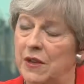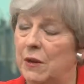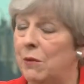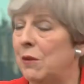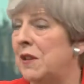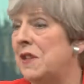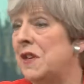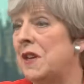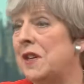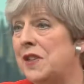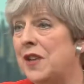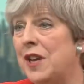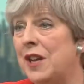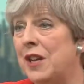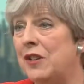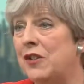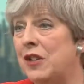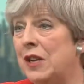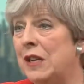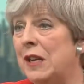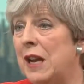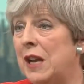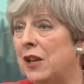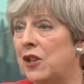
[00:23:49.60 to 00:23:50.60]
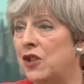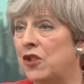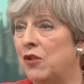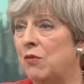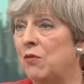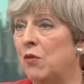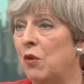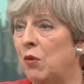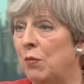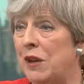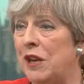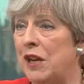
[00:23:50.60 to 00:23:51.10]
As I say, the election
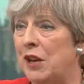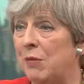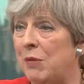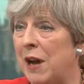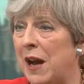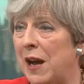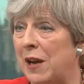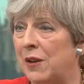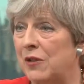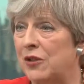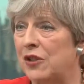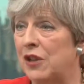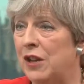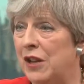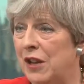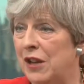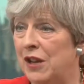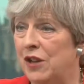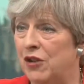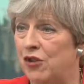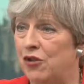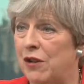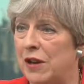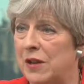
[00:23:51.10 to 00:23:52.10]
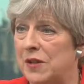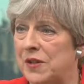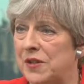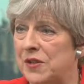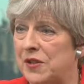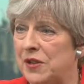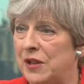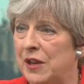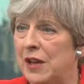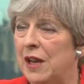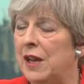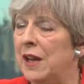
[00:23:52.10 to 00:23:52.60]
will be about
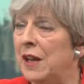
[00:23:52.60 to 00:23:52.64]
trust.